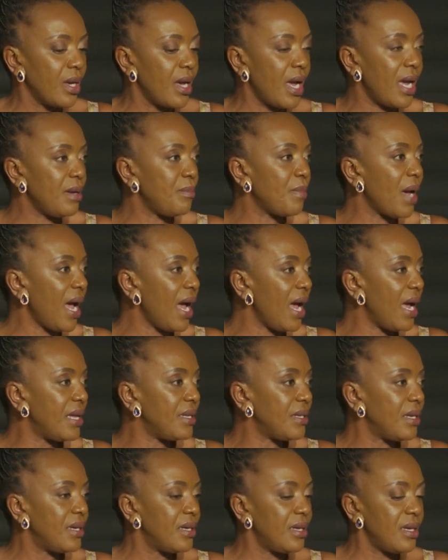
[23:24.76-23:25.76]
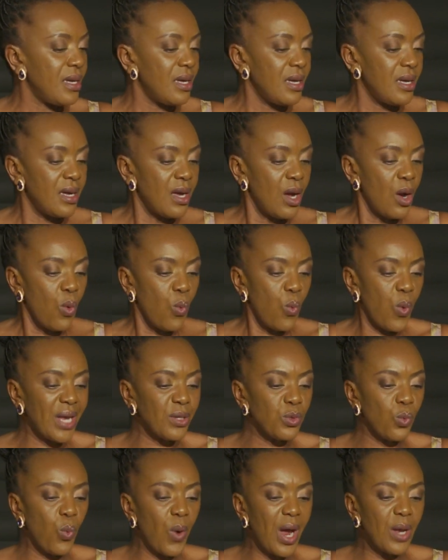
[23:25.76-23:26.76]
Amen.
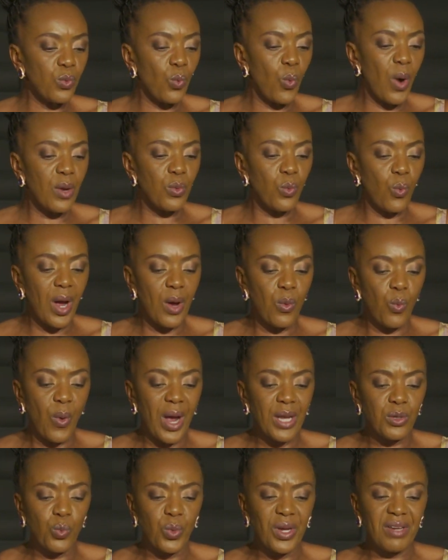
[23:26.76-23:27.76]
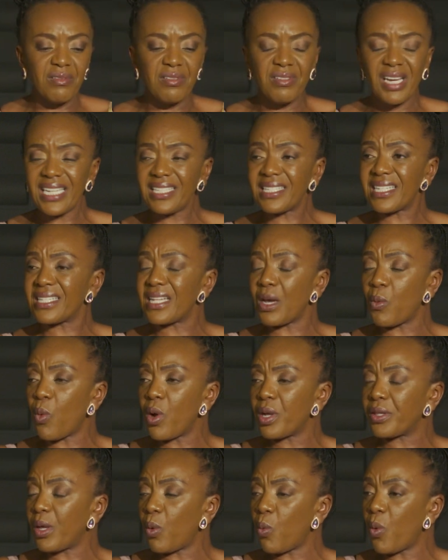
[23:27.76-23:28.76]
When we read
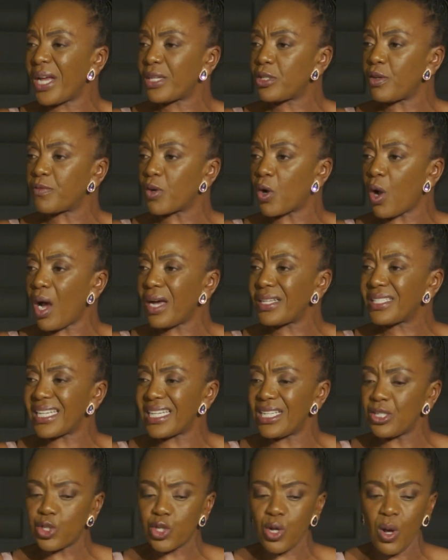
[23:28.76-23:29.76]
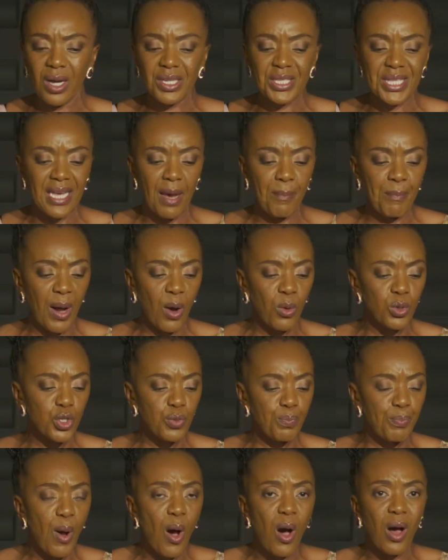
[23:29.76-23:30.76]
the word of God, it talks
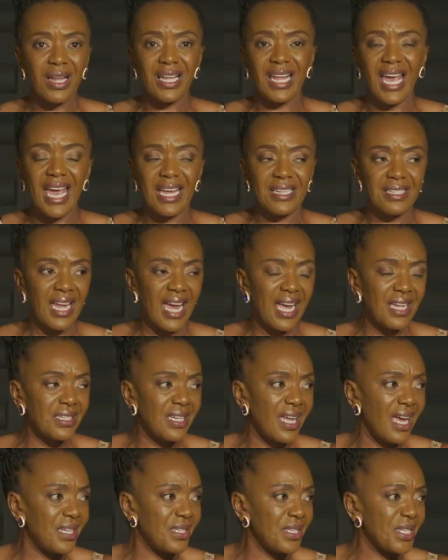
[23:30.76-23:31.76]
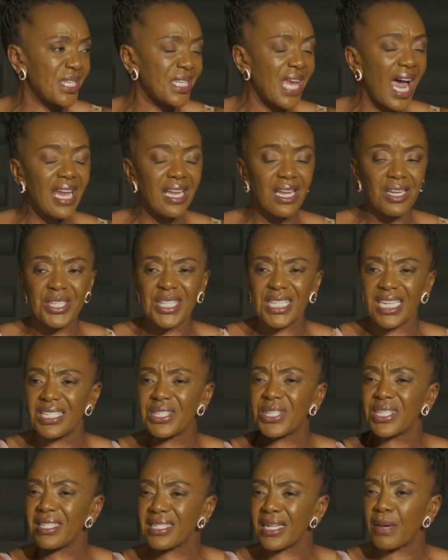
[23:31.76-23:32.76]
about Paul and Silas.
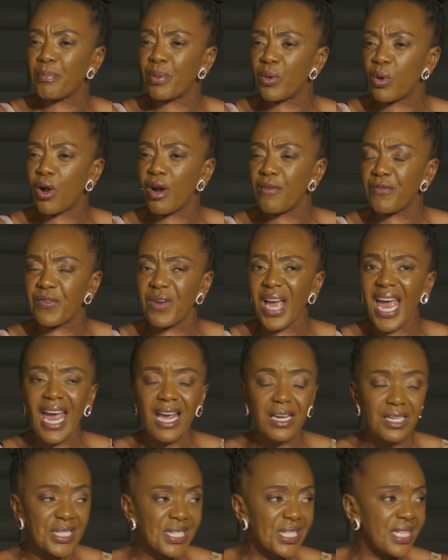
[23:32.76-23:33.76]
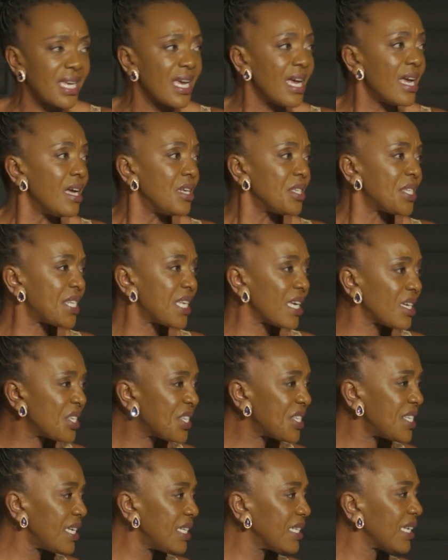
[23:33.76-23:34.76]
It's in the book of Acts
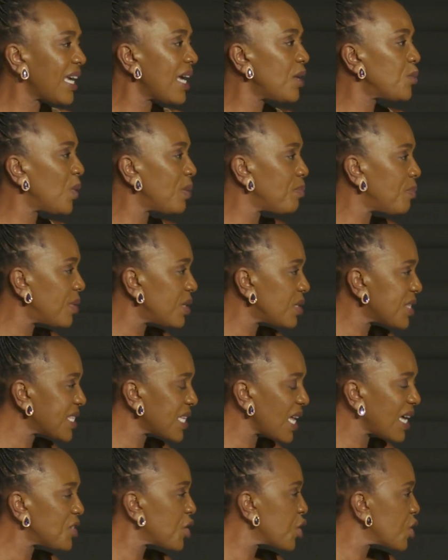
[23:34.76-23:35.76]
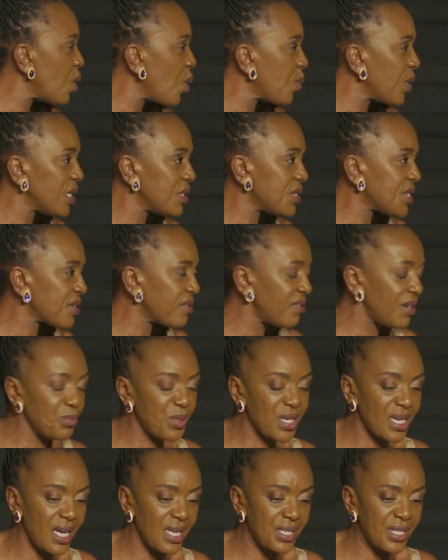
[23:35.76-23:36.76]
16. Can we start showing
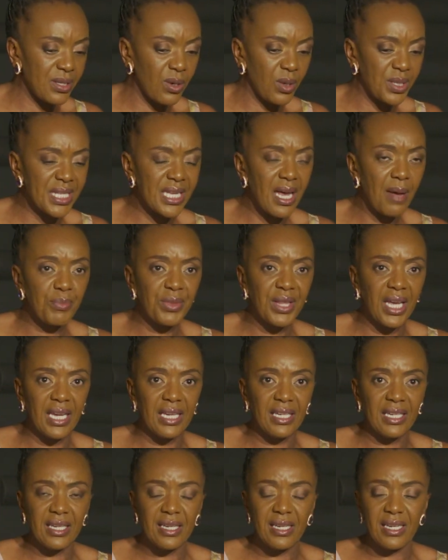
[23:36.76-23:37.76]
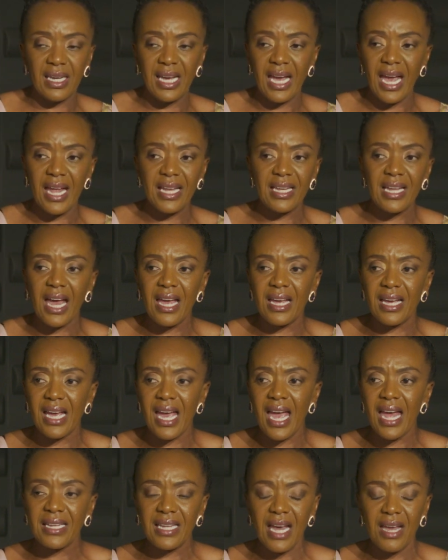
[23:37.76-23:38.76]
scriptures or something?
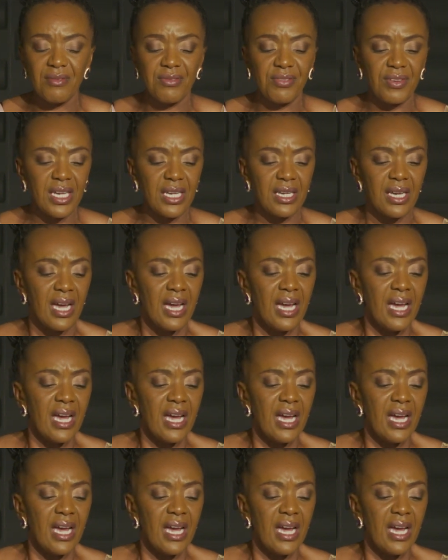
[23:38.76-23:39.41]
NIV.